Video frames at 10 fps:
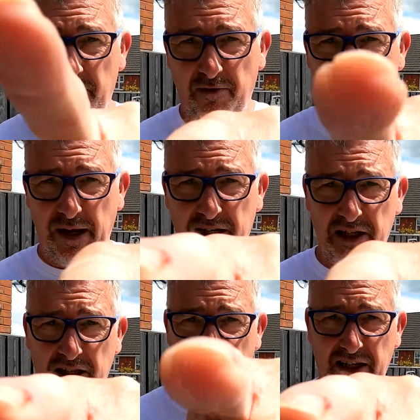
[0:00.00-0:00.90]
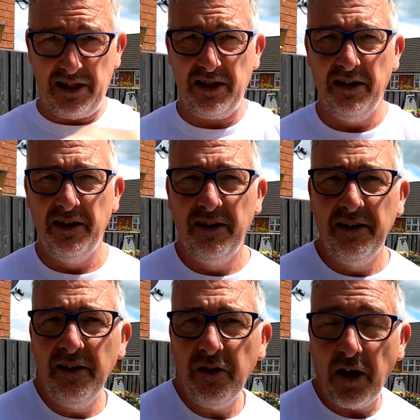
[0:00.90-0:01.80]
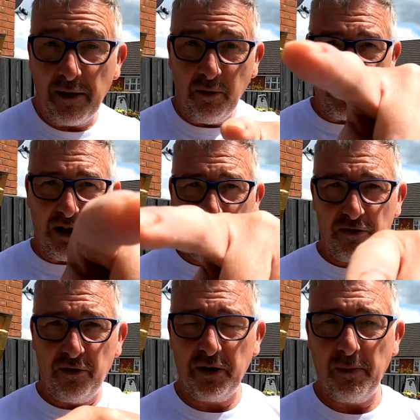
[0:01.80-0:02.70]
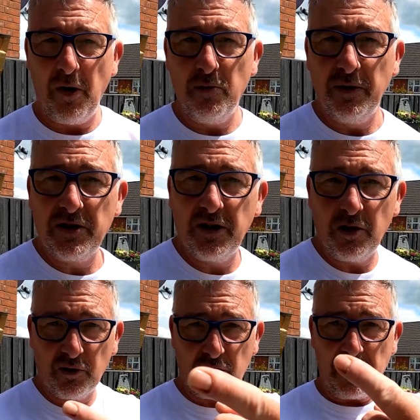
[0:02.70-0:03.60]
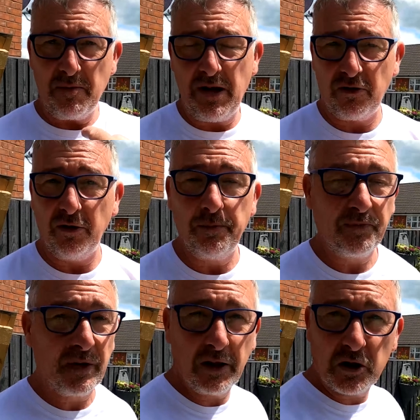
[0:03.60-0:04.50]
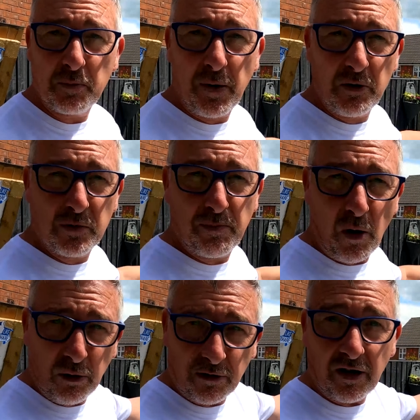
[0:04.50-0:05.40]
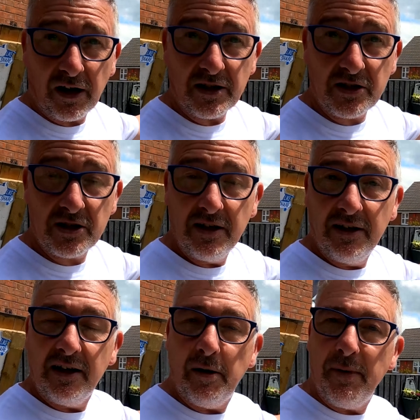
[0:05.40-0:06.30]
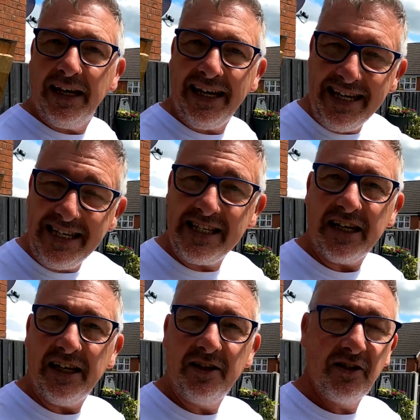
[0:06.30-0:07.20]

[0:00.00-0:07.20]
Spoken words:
that replaces this that I'm looking through at the moment and you're seeing me through. It's supposed to polarize and make it easier